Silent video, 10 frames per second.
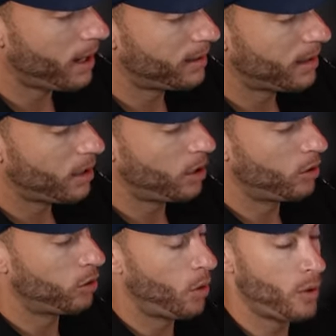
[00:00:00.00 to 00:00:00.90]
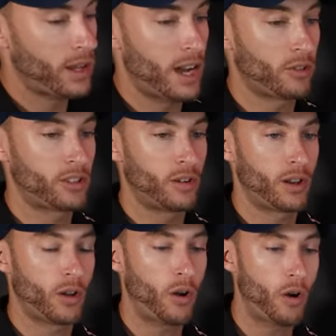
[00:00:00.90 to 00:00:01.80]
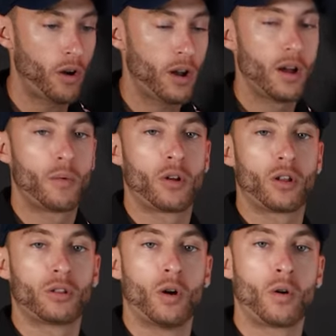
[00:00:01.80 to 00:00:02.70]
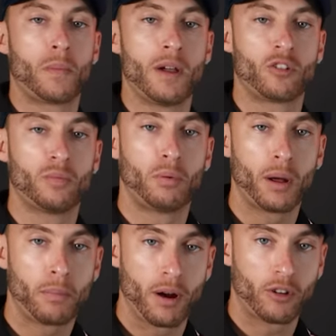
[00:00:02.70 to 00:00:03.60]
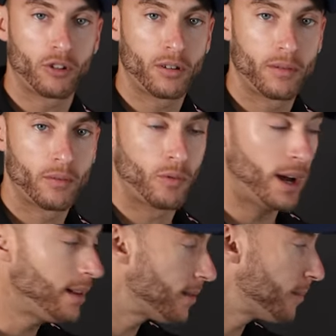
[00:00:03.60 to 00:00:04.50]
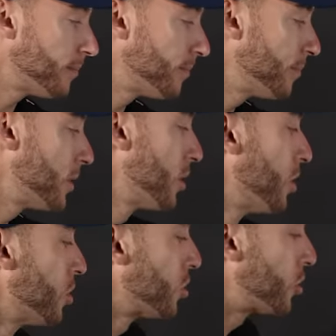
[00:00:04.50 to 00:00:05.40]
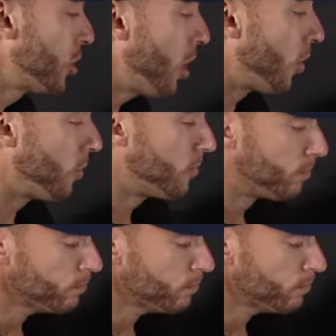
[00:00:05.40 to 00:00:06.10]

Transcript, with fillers: rates, could lower the contractility of the heart, could lower the patient's blood pressure, right? So